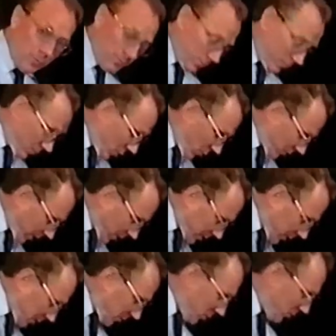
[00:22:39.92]
move
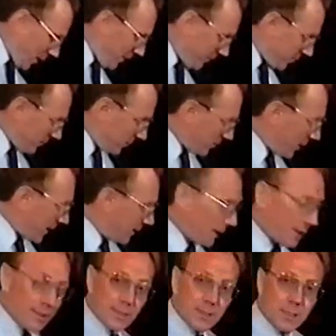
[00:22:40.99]
ourselves away from the
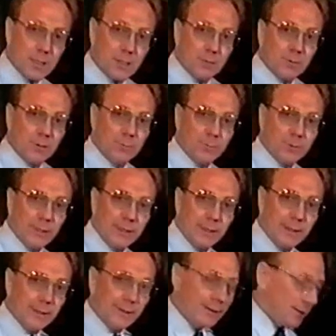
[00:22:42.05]
radiator system
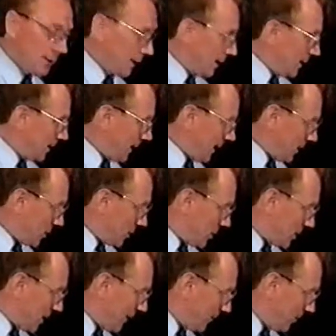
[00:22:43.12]
completely, let's just
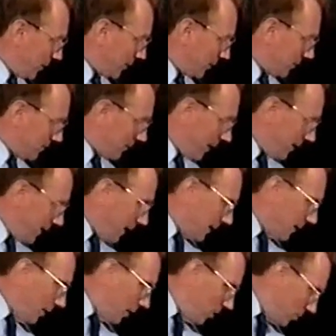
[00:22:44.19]
have a look at the radiator
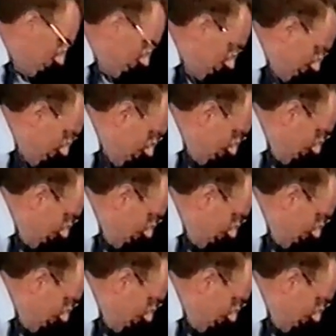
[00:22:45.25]
hoses.